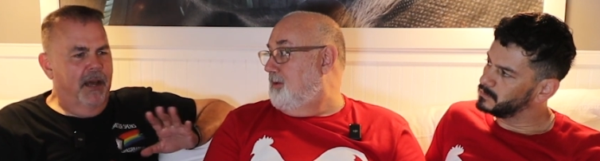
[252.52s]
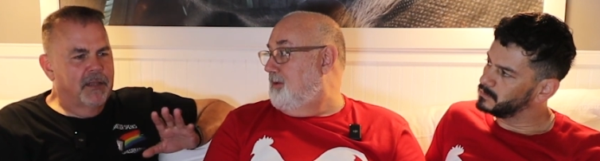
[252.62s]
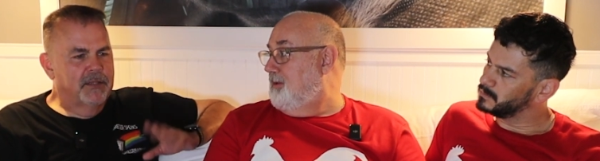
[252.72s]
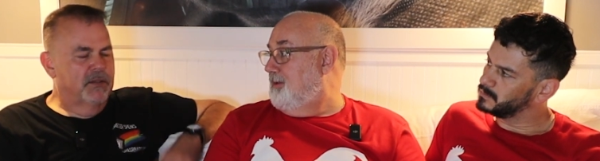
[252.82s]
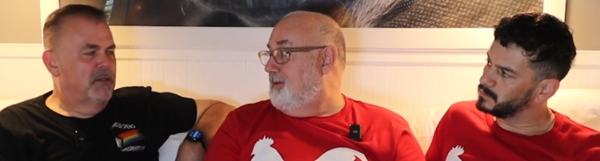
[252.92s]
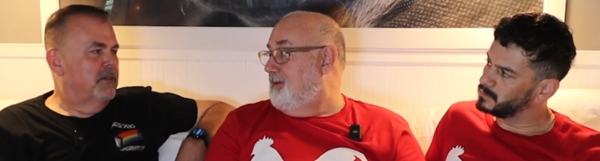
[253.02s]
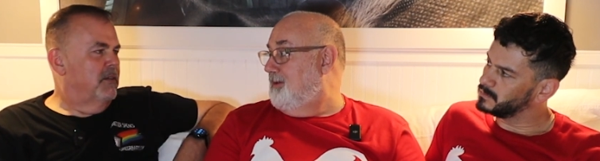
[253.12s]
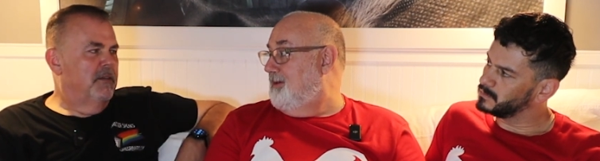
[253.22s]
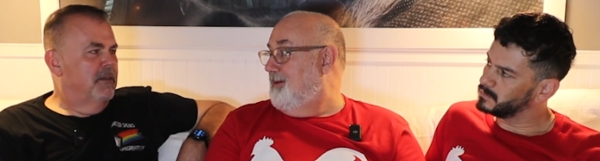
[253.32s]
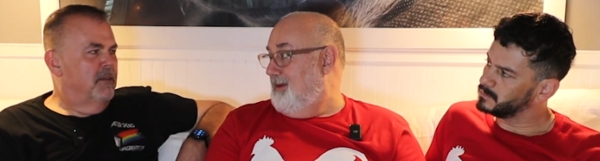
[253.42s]
Speaker 1: God, this is
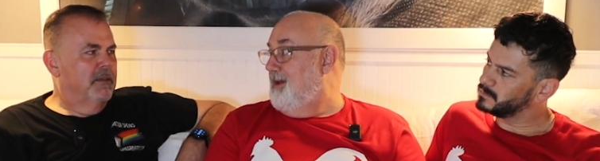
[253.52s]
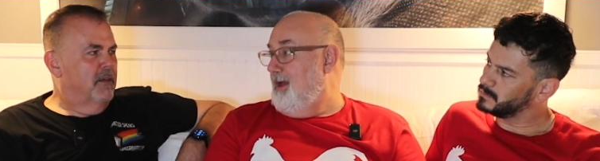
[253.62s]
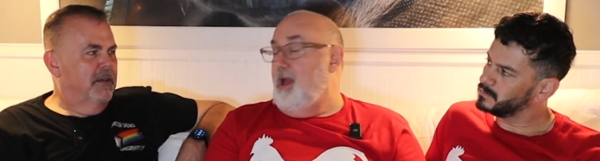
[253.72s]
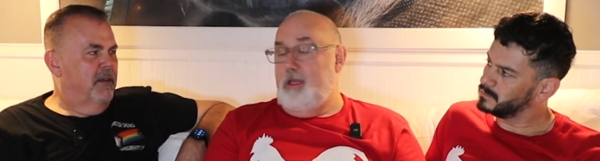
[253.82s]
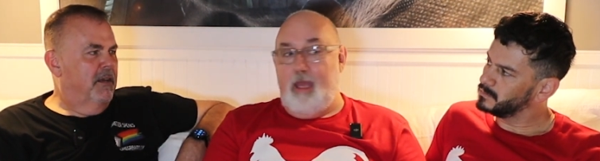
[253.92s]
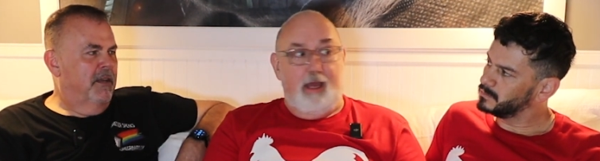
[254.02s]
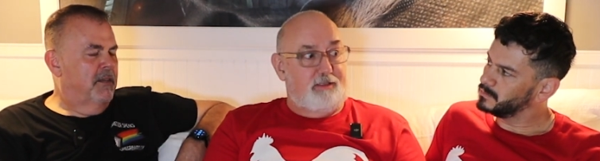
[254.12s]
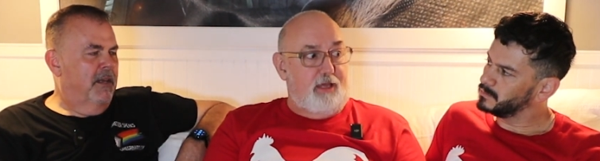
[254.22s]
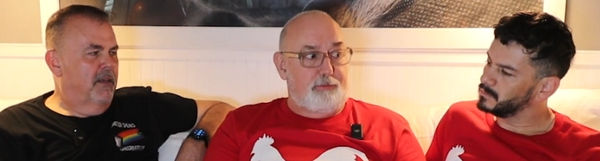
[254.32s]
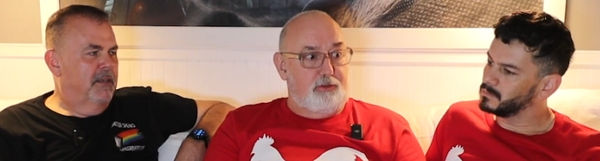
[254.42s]

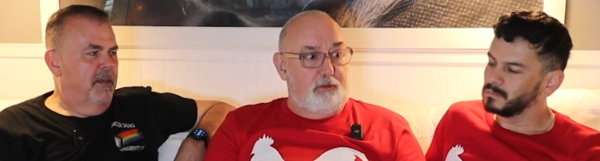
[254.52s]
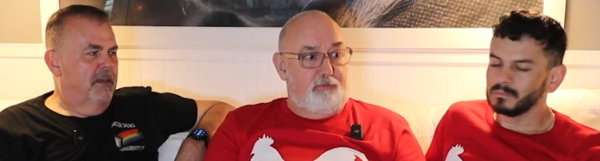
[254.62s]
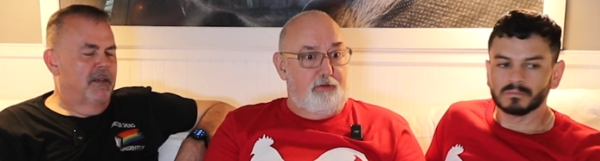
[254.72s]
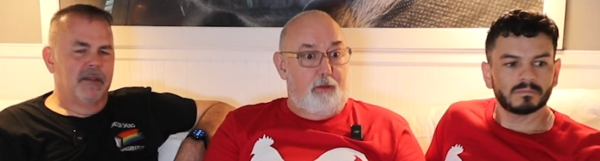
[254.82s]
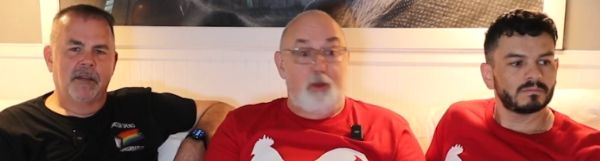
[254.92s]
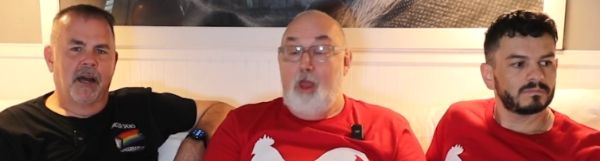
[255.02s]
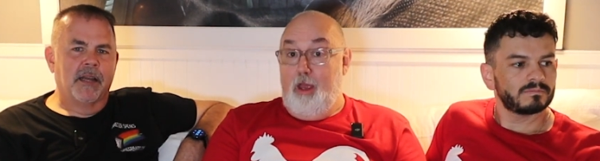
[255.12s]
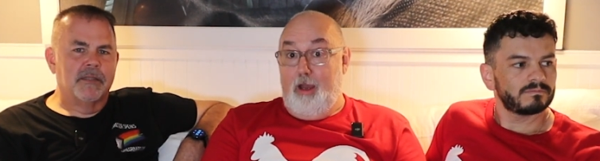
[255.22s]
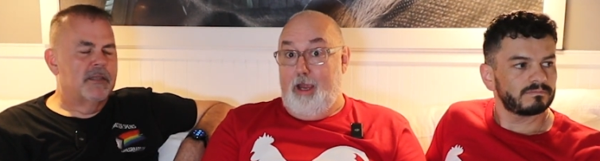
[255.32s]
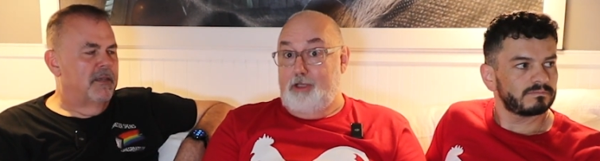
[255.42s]
Speaker 2: yeah, it's absolutely phenomenal.
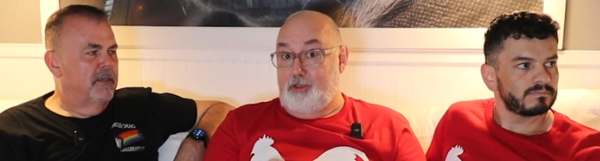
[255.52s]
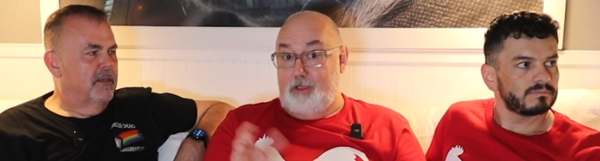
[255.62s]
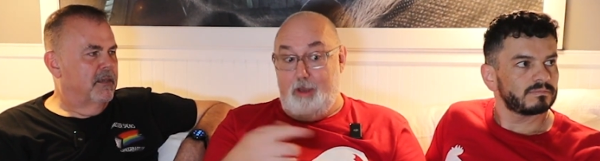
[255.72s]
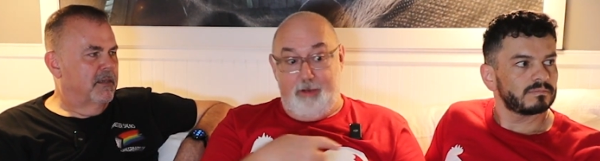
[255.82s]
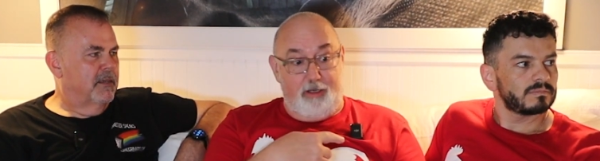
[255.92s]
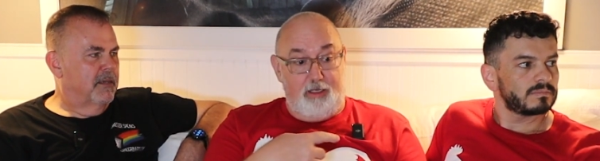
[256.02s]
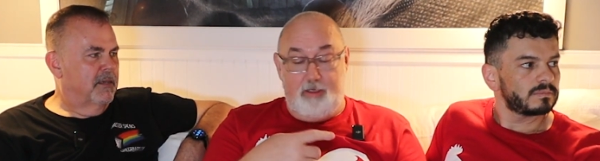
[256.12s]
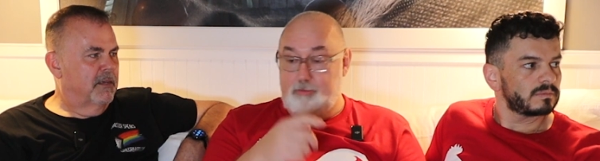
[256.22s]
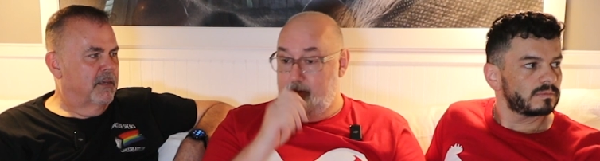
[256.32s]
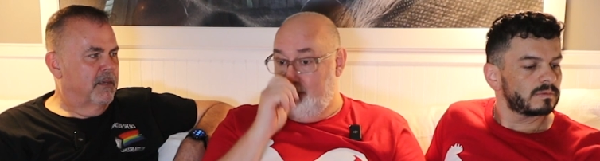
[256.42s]
Nice. I actually commented to
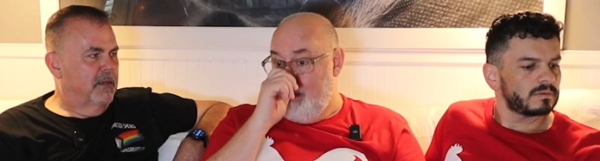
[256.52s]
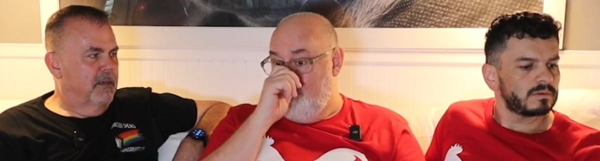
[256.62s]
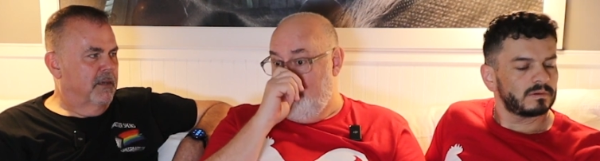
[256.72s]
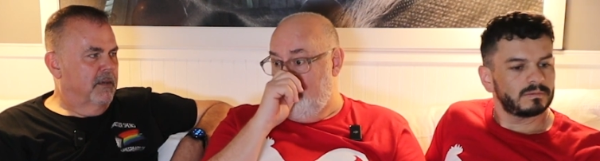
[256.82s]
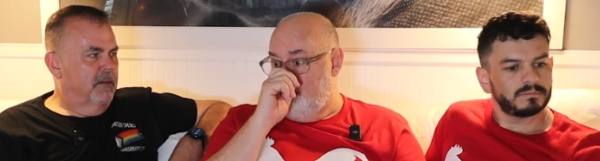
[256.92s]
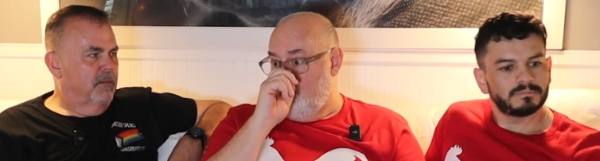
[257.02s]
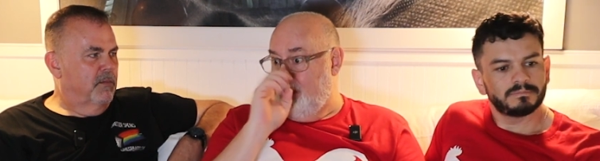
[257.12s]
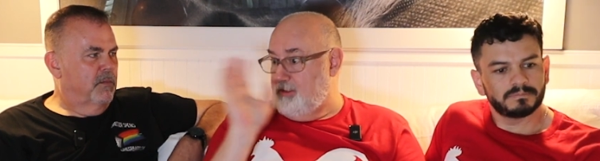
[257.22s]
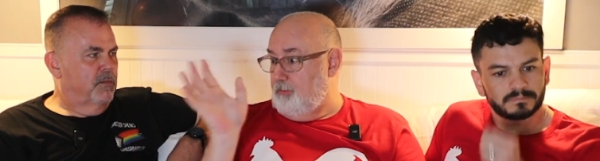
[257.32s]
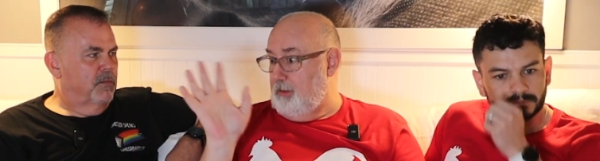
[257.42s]
him too. I'm one of those
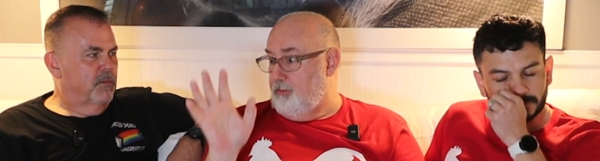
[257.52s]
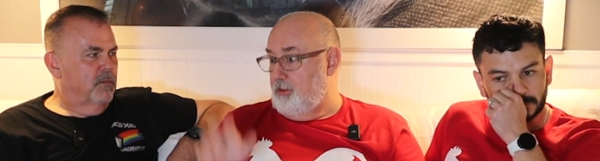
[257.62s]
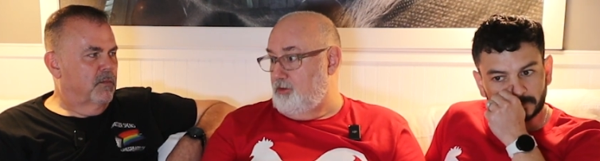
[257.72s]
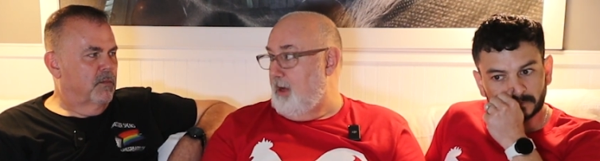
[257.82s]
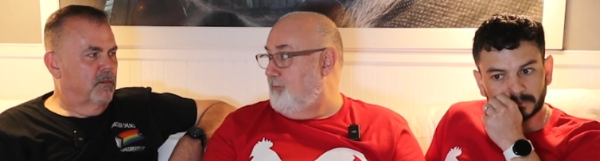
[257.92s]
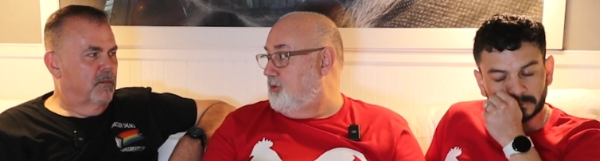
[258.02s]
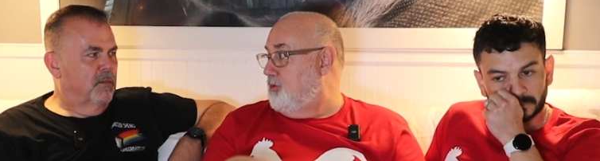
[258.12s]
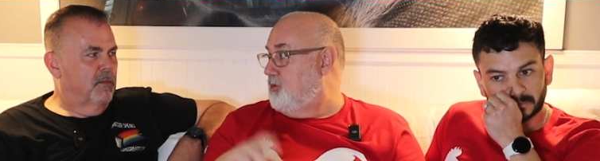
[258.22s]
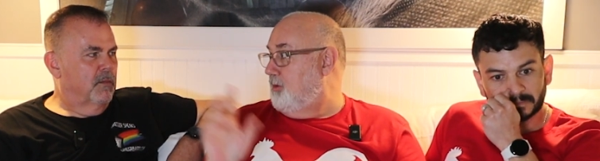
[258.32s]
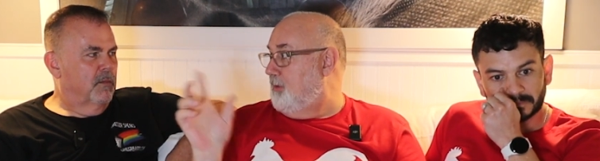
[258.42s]
crazy people that
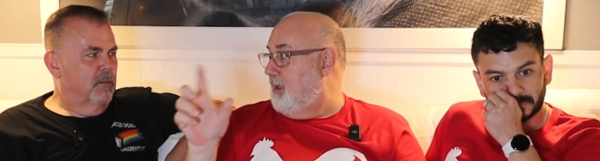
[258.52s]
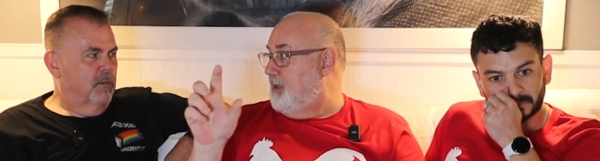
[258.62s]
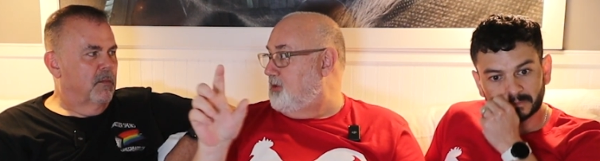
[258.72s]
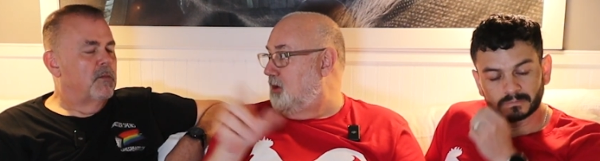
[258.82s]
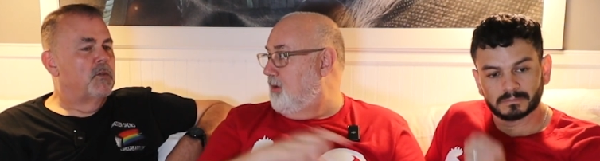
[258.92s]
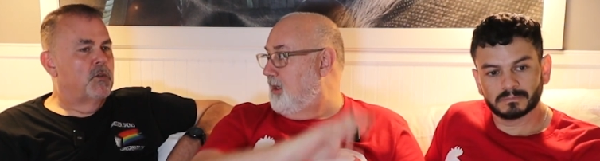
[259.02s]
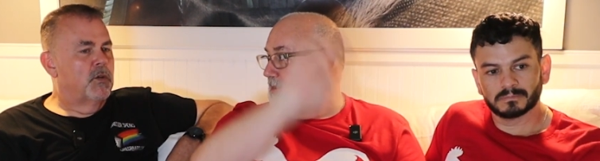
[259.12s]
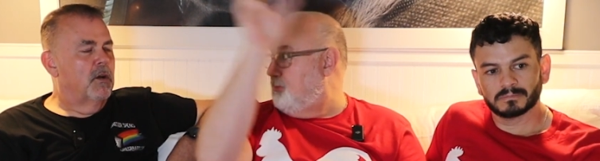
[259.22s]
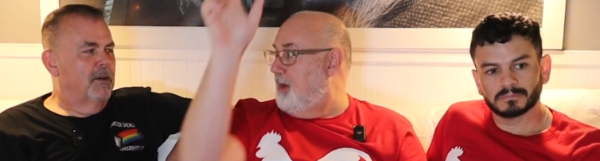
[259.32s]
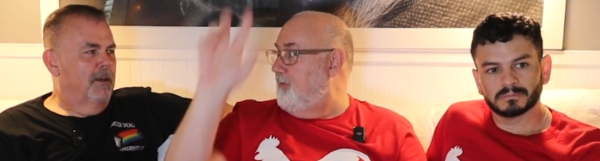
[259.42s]
travels usually with Lysol and
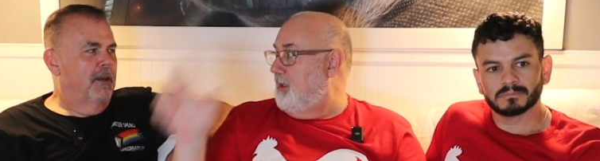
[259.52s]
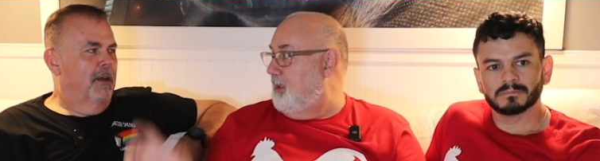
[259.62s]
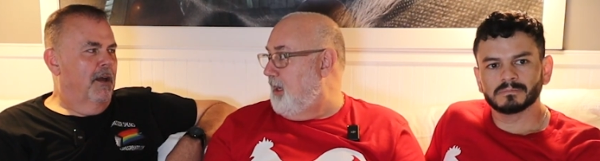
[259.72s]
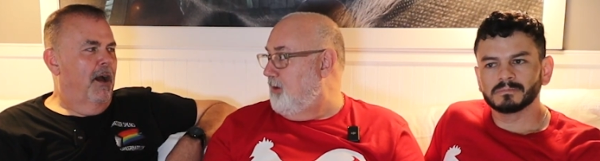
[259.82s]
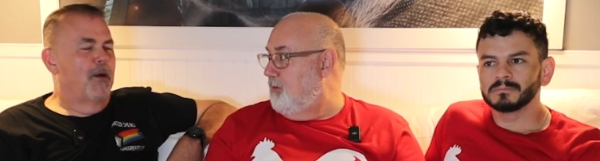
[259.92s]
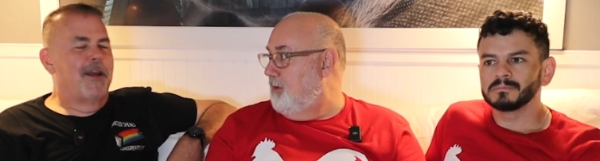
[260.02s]
sure. I spray everything down.